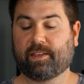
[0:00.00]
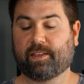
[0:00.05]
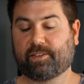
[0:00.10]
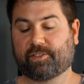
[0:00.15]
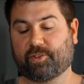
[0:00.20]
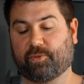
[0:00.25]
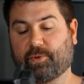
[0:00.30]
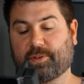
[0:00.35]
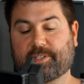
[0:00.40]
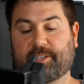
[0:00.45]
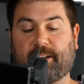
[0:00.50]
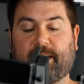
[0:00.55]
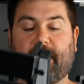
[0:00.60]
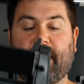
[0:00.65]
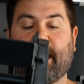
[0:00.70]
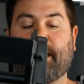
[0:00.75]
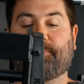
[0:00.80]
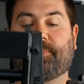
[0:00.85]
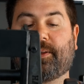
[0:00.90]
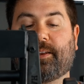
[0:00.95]
So what's gonna
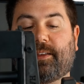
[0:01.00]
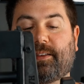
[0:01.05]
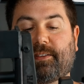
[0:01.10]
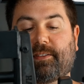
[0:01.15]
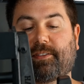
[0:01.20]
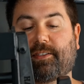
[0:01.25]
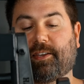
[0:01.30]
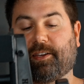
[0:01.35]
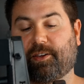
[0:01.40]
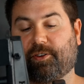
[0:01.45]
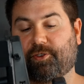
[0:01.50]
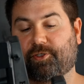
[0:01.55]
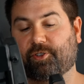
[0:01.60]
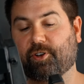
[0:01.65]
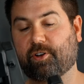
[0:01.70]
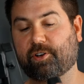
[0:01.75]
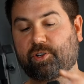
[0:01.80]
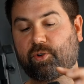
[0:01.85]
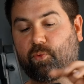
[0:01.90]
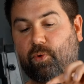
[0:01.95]
happen is you
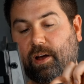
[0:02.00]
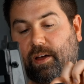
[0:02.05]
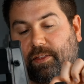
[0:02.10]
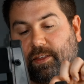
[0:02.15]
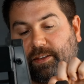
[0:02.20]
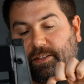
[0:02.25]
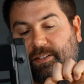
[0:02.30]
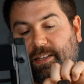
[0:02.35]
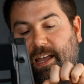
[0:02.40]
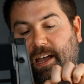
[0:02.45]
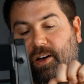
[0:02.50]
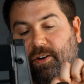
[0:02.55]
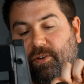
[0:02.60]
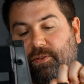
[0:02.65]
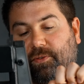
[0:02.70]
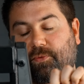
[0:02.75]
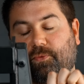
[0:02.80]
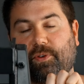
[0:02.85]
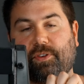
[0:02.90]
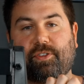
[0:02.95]
start to wear this
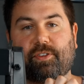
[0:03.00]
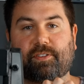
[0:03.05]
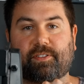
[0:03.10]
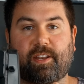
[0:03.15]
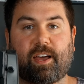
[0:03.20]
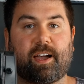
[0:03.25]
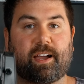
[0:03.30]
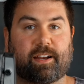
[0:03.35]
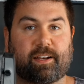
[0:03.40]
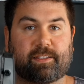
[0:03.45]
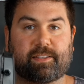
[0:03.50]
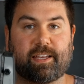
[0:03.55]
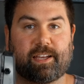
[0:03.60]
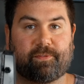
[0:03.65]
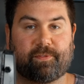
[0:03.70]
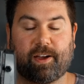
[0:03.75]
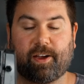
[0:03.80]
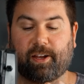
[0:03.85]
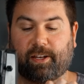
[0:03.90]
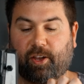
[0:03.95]
down, which is not gonna take
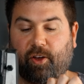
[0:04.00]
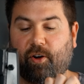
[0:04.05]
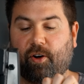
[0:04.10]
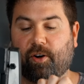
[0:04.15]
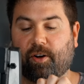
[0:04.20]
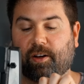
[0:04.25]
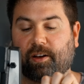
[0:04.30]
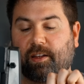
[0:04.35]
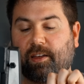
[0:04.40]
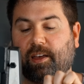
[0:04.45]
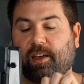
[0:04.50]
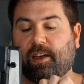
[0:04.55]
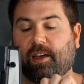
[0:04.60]
very long.